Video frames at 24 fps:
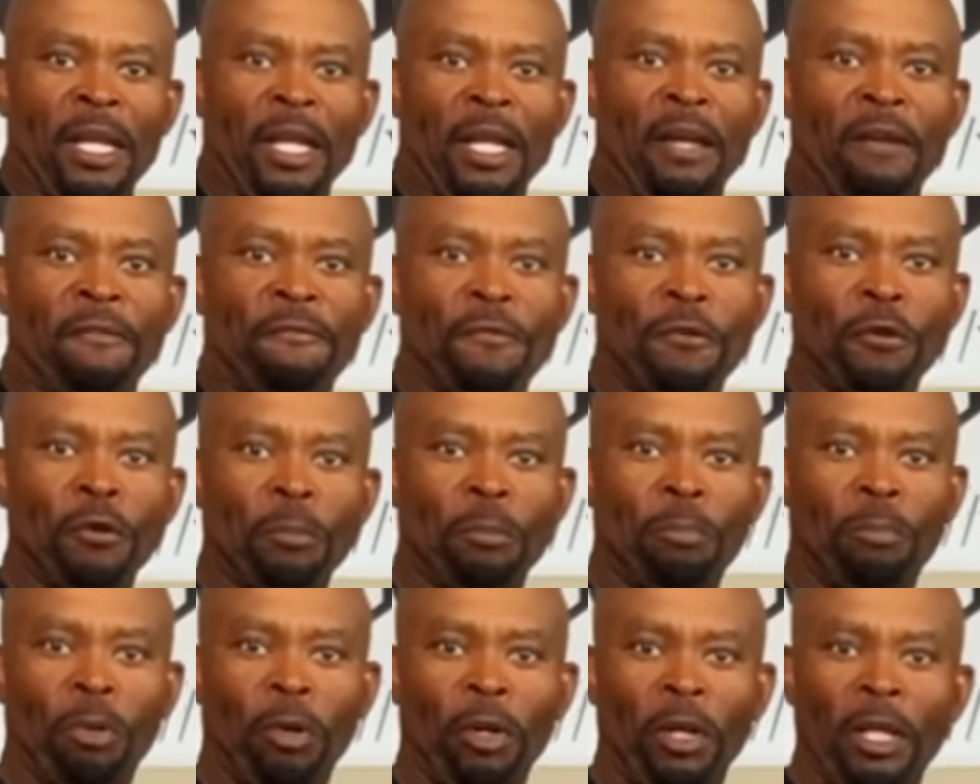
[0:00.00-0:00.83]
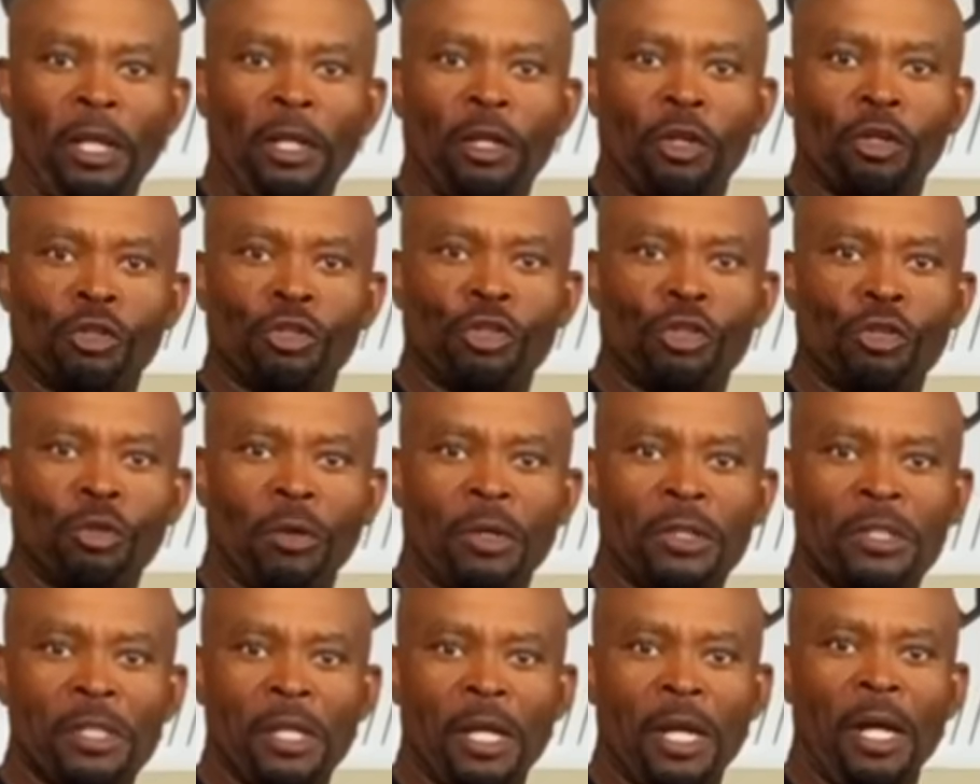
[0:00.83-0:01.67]
If you're pulling your
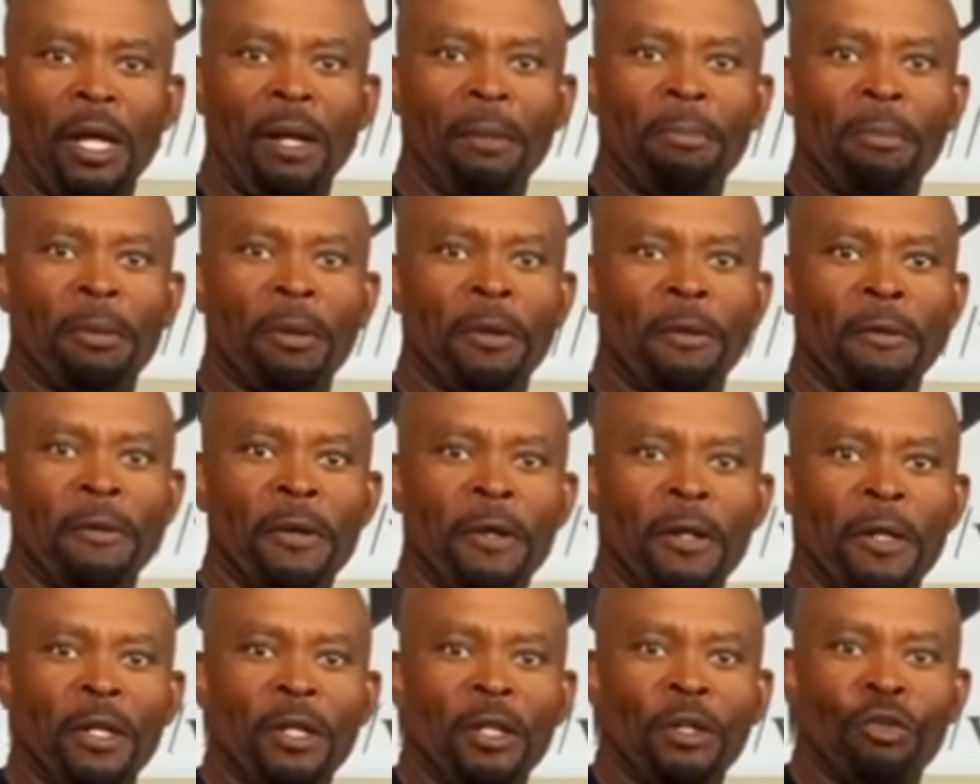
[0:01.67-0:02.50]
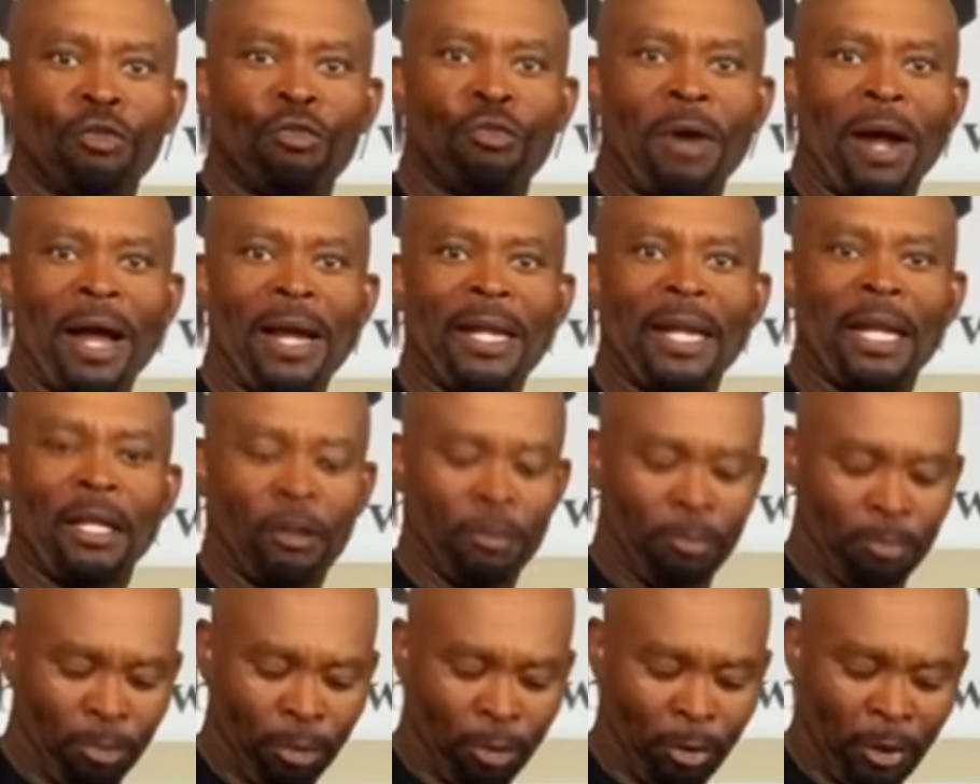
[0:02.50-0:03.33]
shorts up, try not
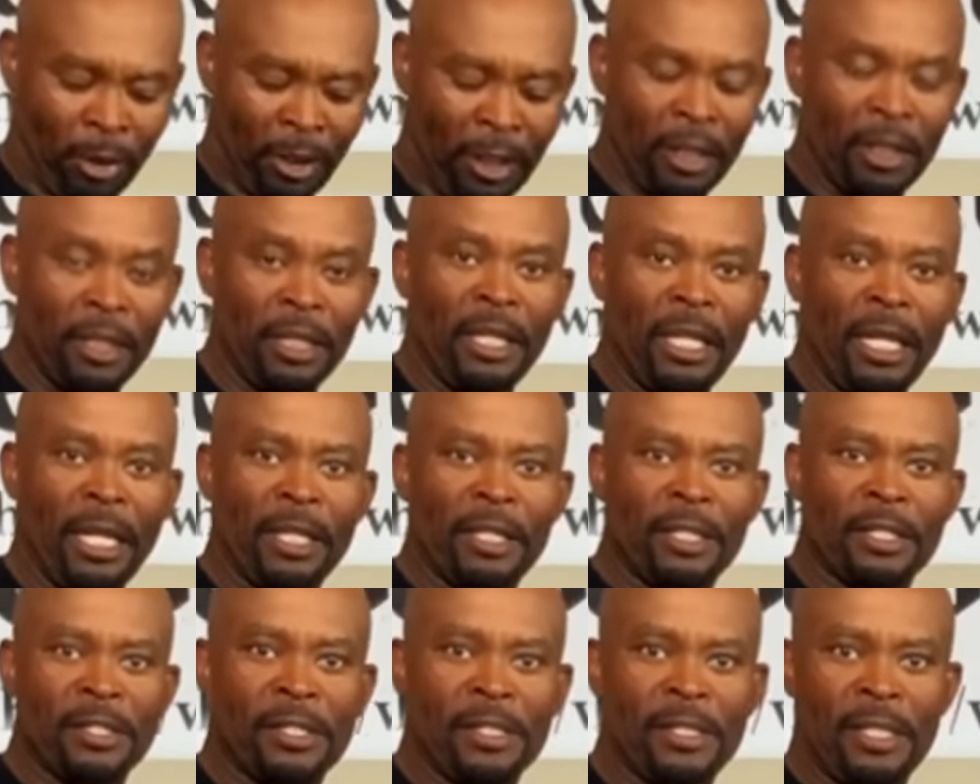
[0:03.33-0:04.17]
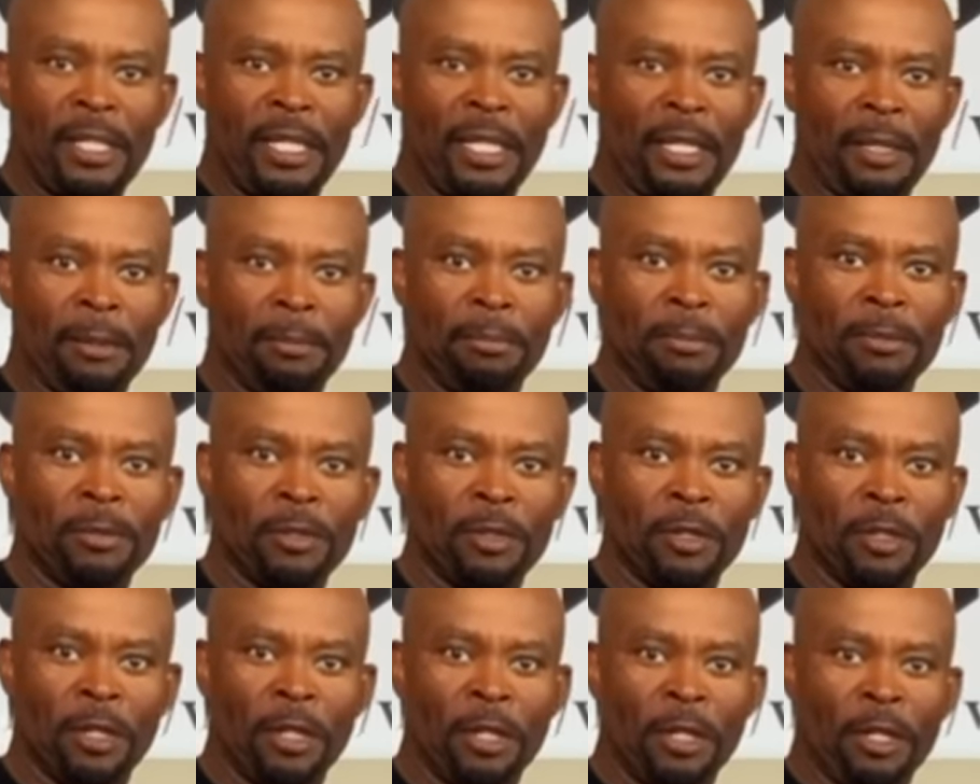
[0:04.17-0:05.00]
to pull it near the
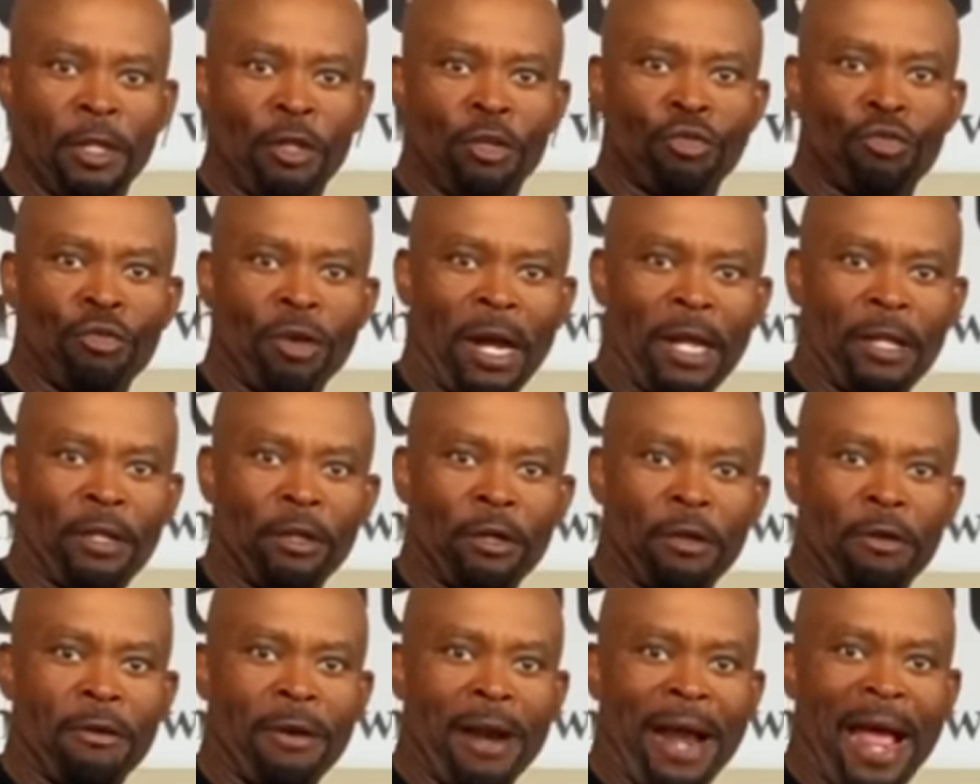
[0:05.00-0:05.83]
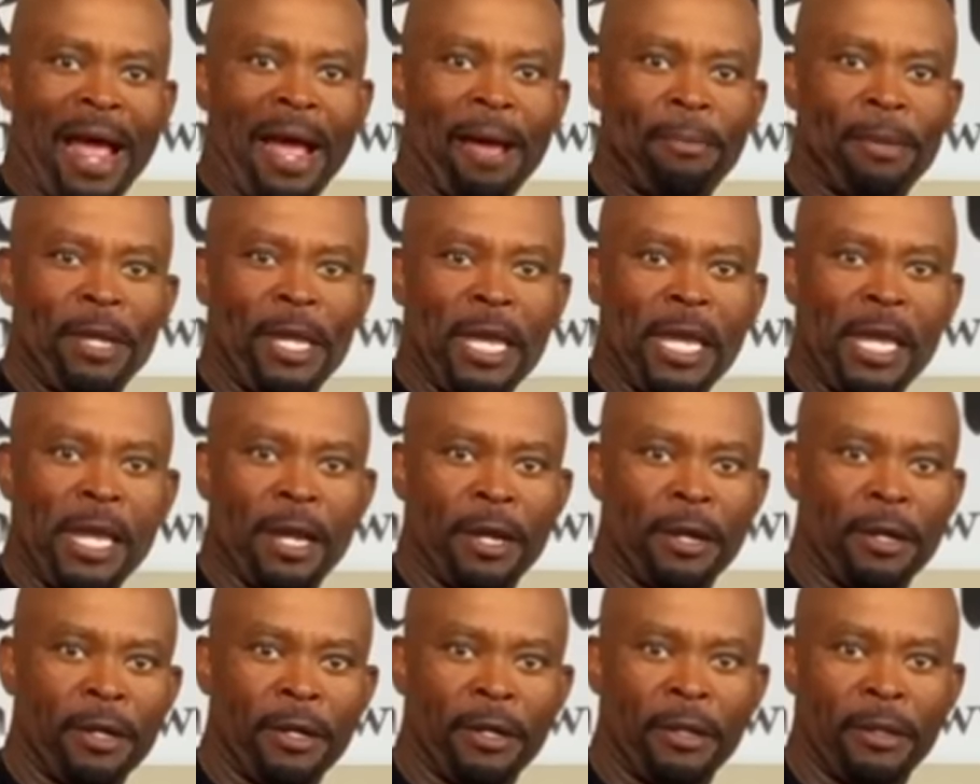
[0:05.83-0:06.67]
seams. Try to grab
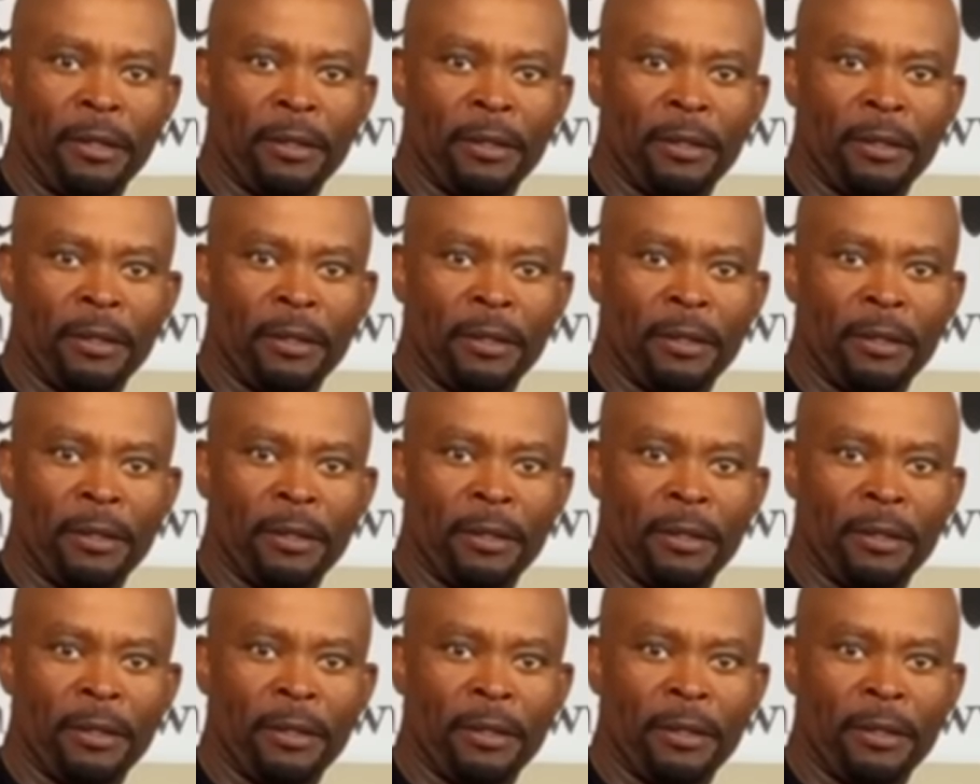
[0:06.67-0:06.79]
here,